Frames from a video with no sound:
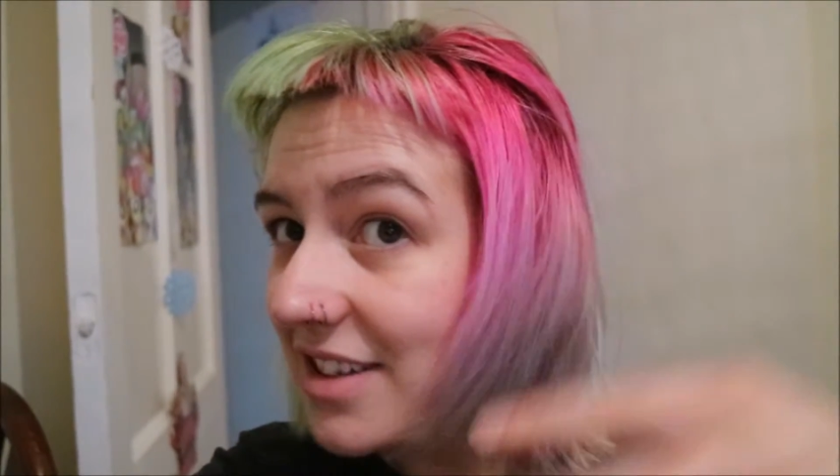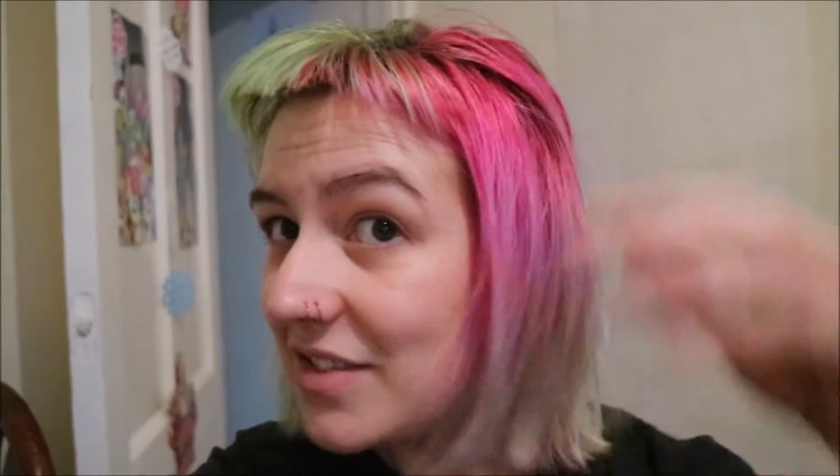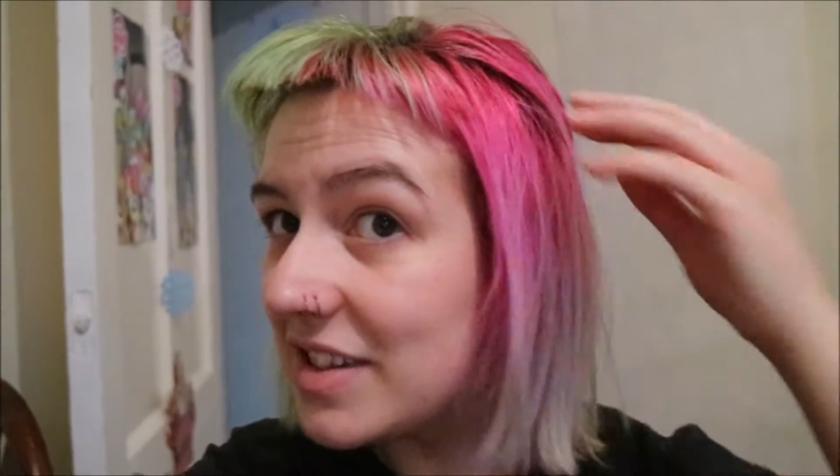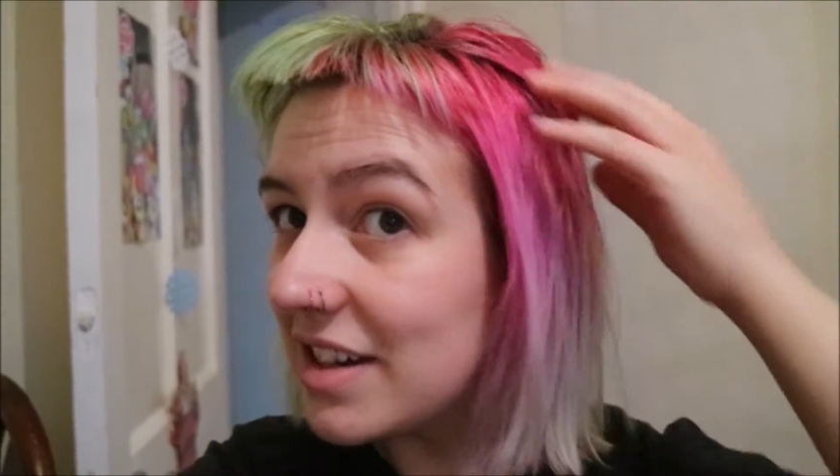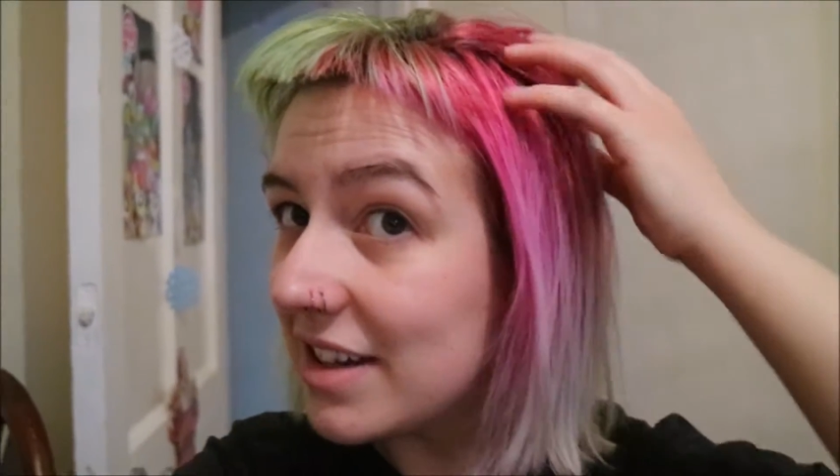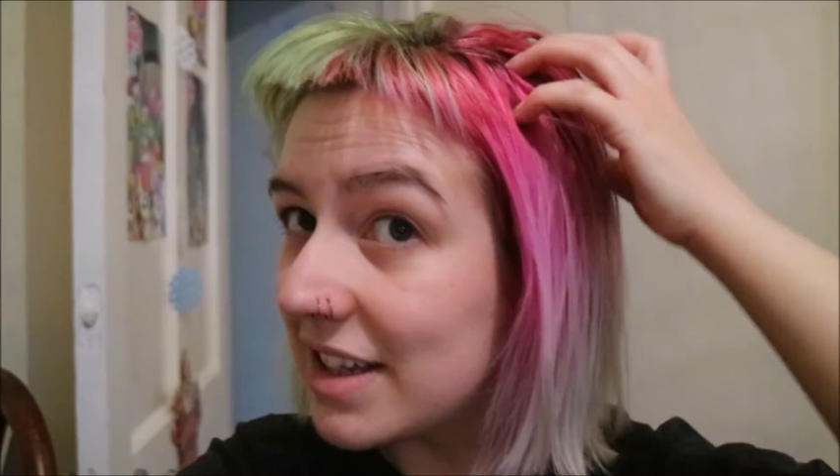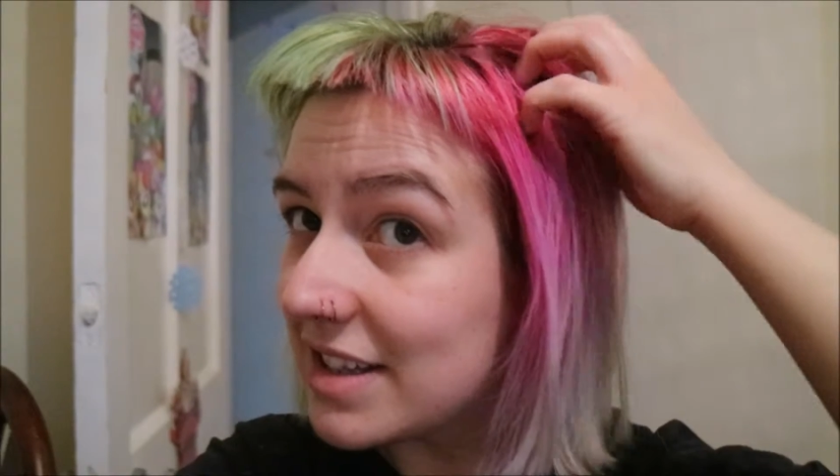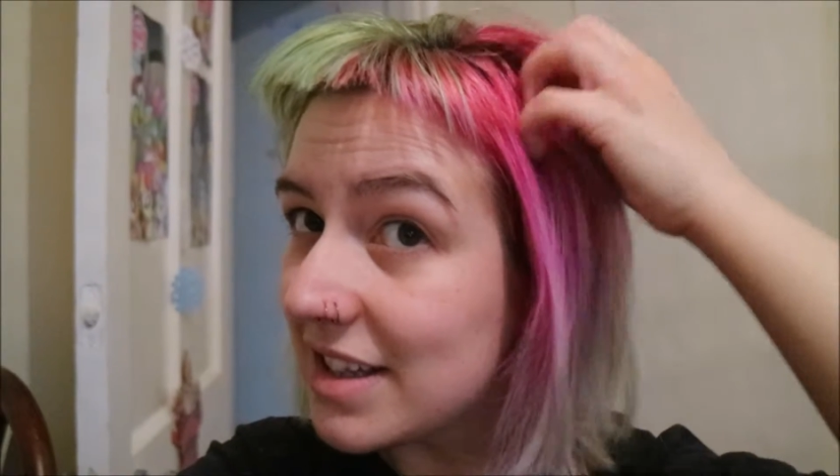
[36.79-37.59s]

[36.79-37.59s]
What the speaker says: Obviously, I need